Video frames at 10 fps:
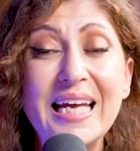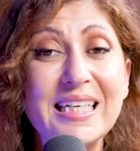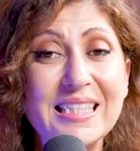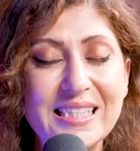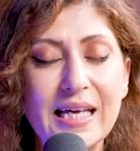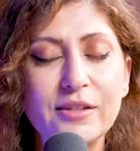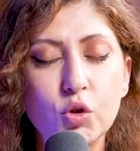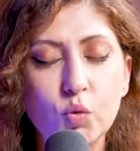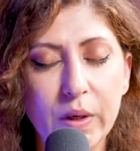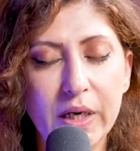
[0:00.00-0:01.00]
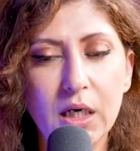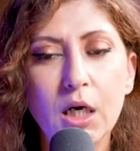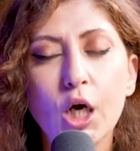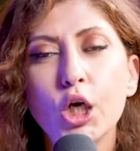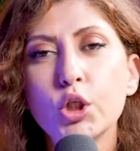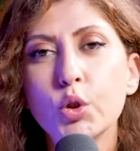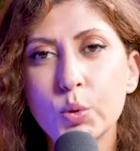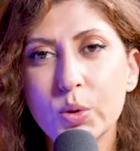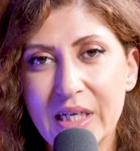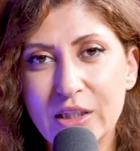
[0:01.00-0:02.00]
in a sense where you
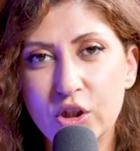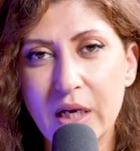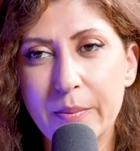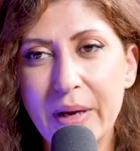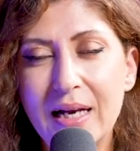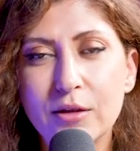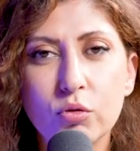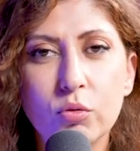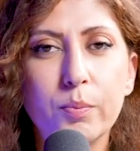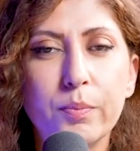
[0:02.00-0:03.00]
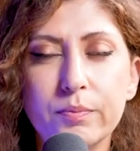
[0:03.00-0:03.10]
use HTML to